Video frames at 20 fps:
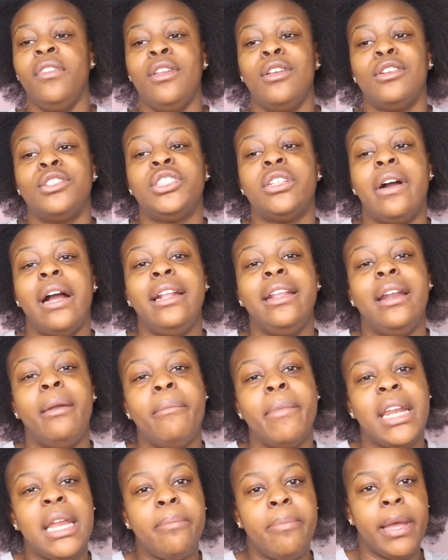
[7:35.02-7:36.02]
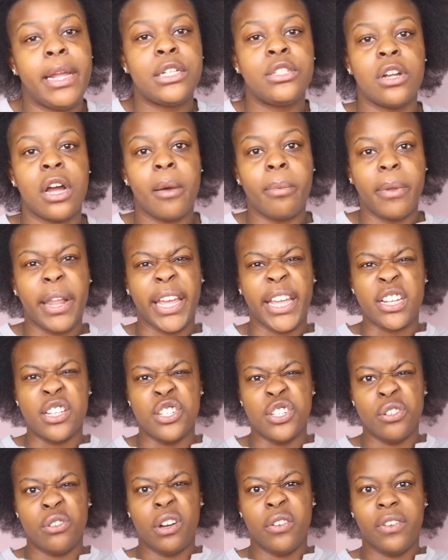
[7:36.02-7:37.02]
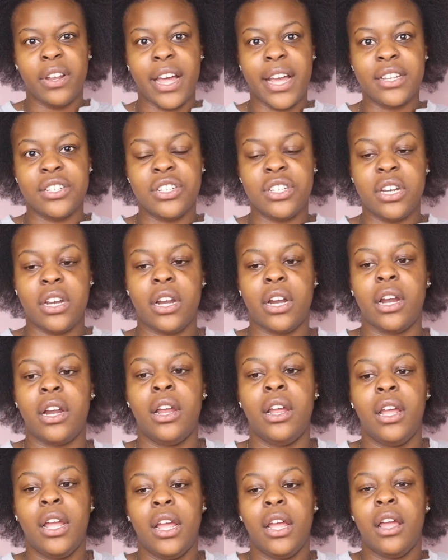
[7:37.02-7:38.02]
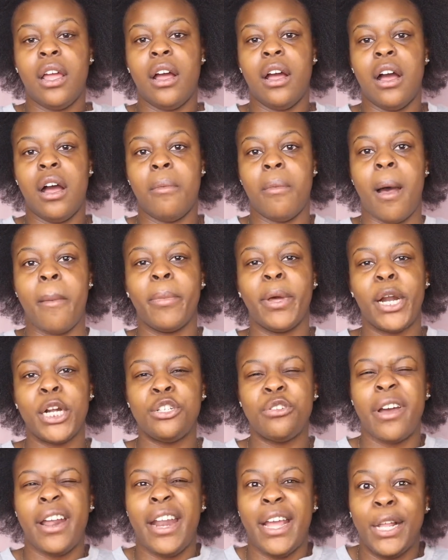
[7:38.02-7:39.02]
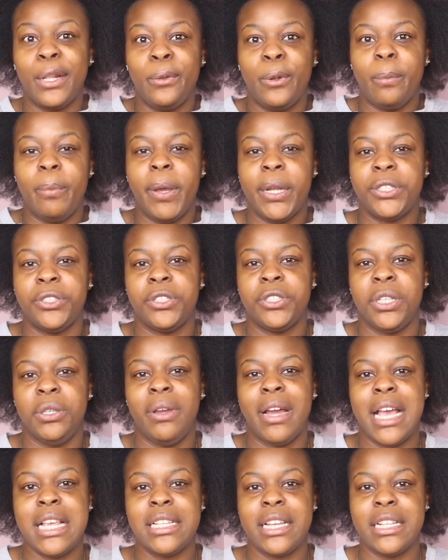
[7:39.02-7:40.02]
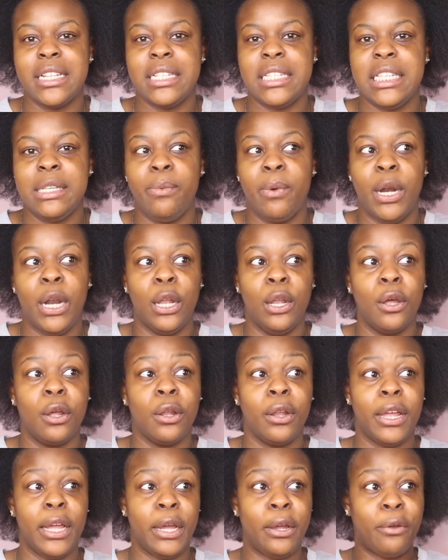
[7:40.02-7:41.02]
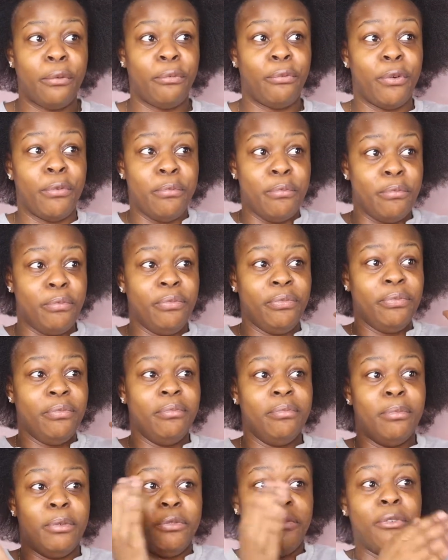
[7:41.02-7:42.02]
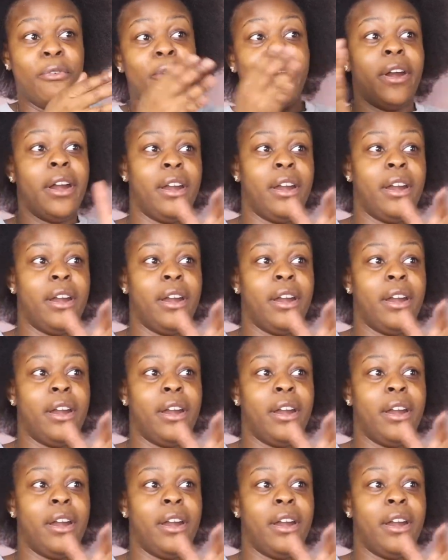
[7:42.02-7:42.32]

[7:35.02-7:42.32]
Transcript: So I did a mini big chop like in June of last year. I'm gonna try to include a picture so you guys can see what it looked like from before to